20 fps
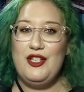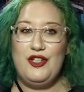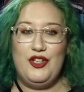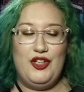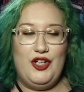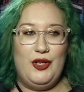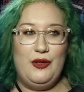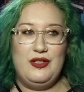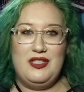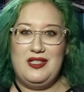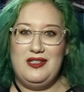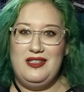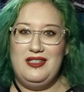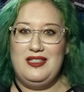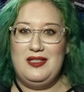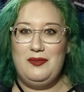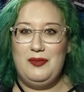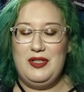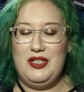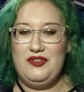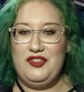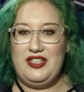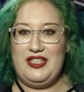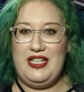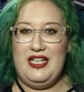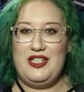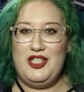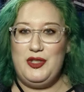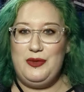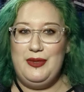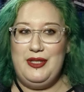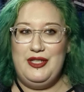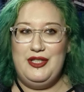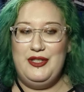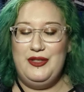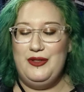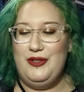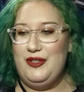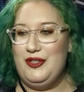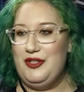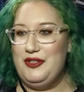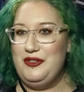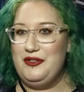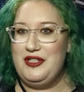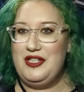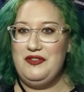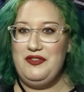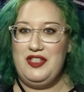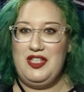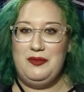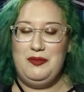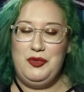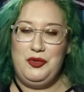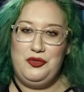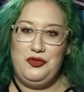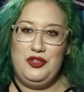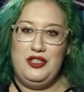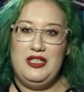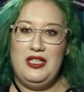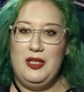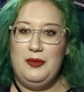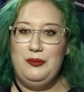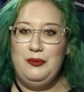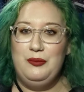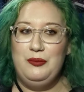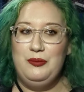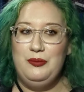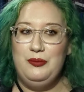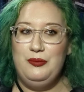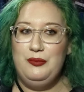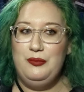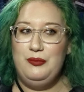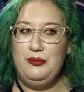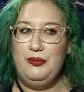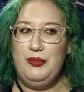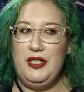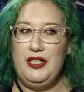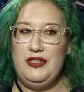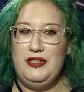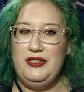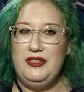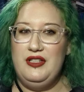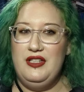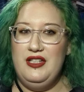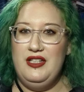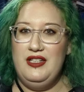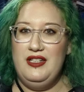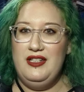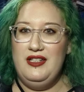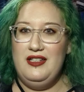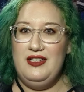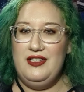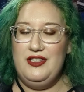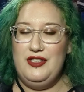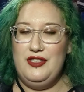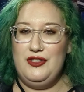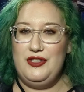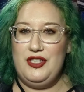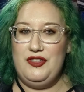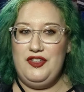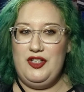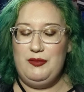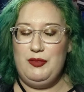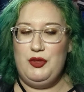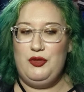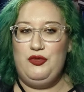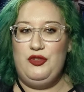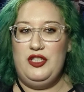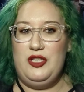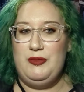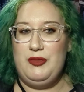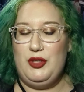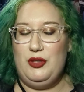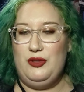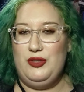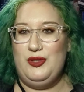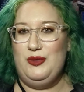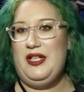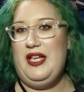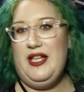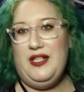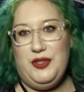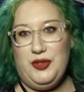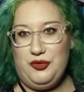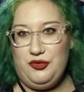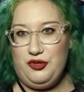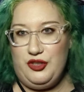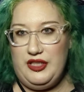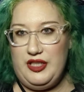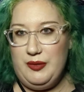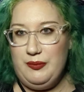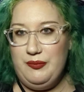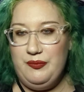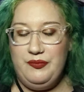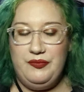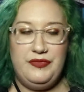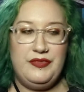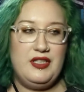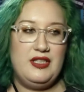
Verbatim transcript: you know, it's a it's a bit of a catch twenty two. You know, you're giving up your freedom, but you're giving up your freedom to also gain your freedom.